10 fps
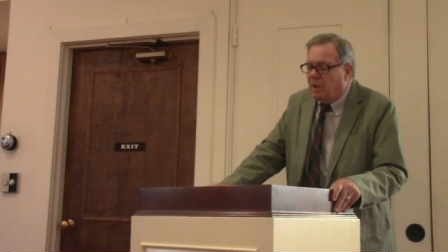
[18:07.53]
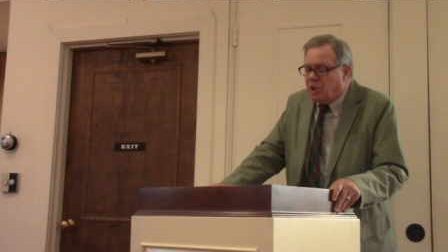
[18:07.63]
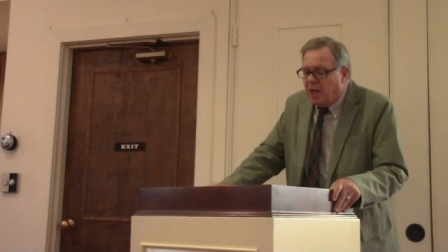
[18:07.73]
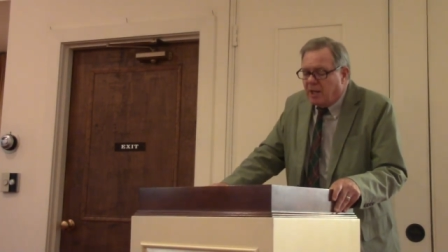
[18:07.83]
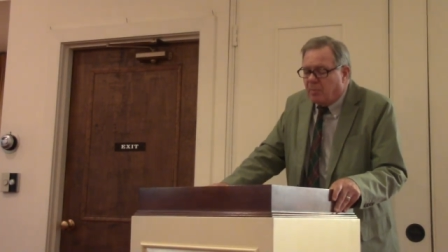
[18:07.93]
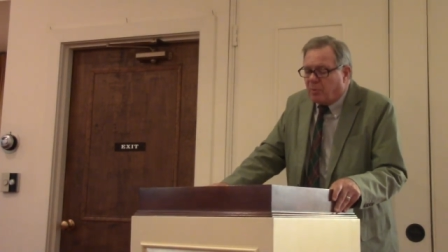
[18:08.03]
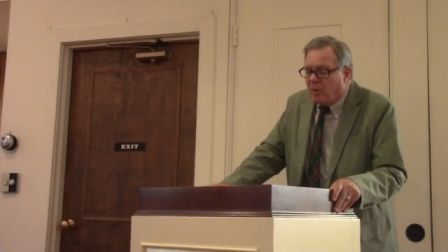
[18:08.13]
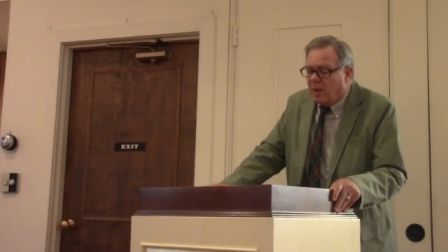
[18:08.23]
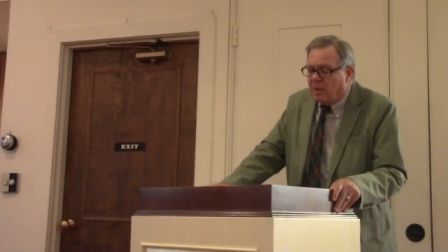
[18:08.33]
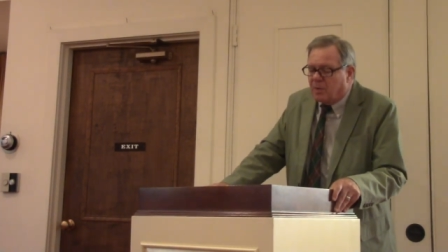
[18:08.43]
The Jacob
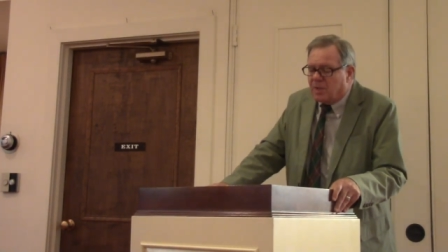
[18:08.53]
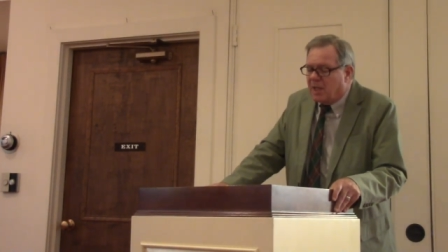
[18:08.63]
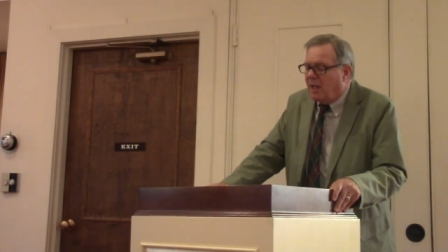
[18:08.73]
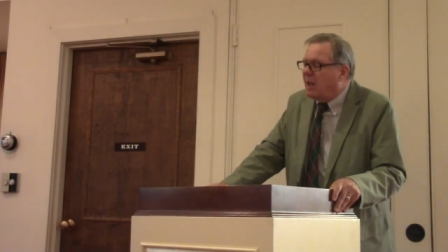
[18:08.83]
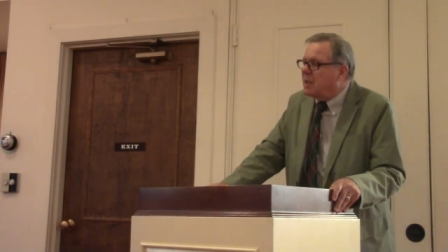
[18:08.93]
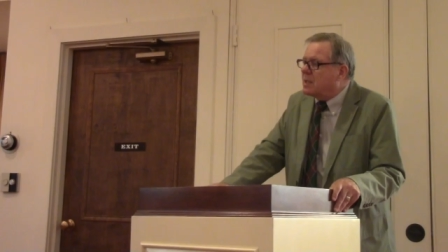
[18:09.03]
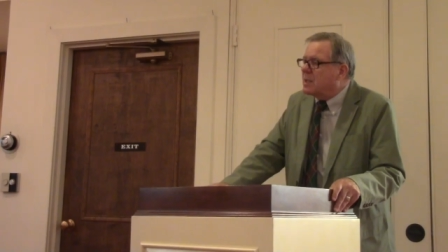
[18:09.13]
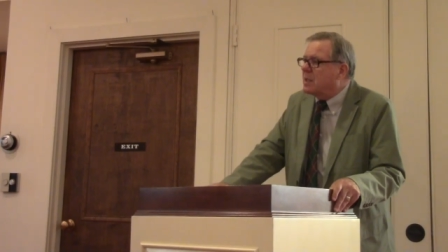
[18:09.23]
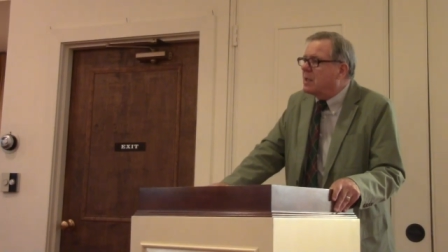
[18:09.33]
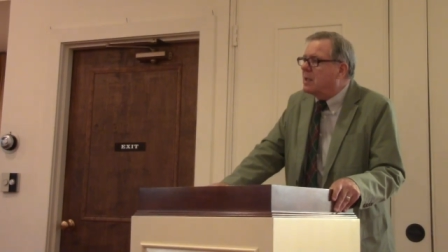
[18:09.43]
Chronicles tell
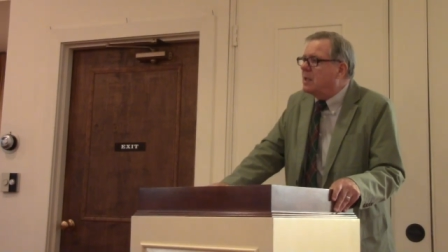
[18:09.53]
us